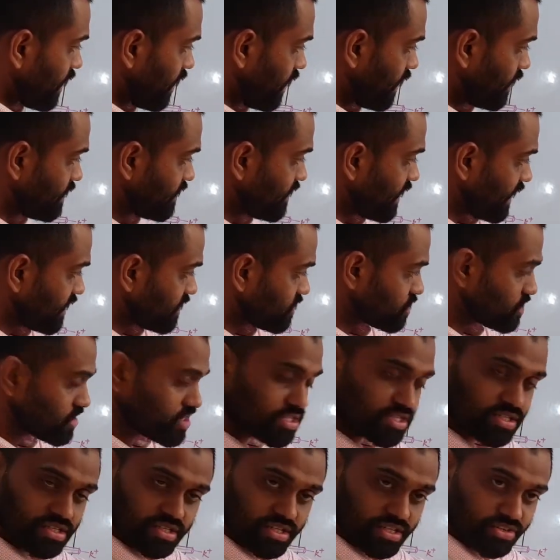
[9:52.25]
and that
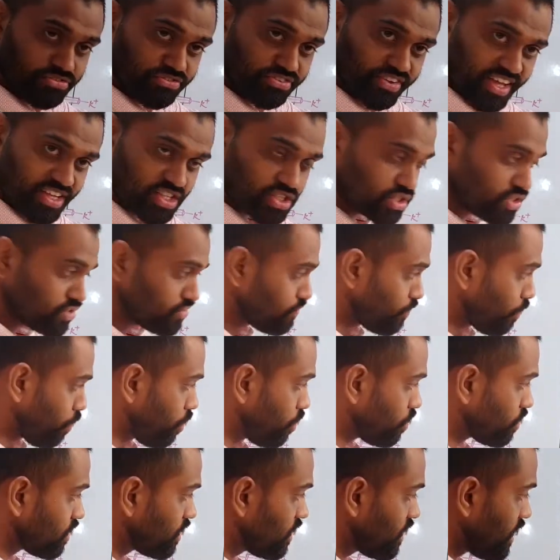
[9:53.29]
is in phase
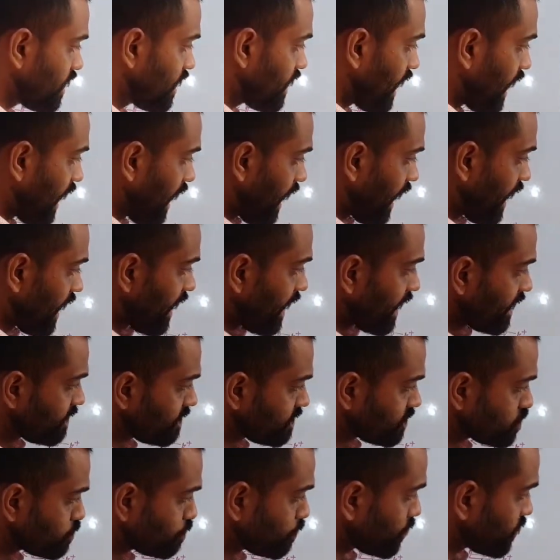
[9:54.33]
4, and
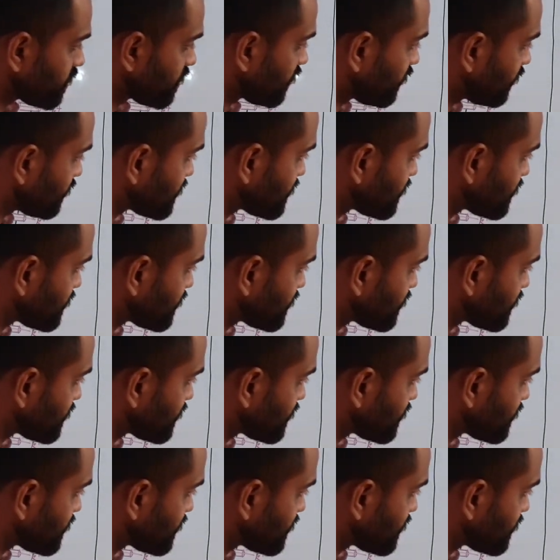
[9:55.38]
this particular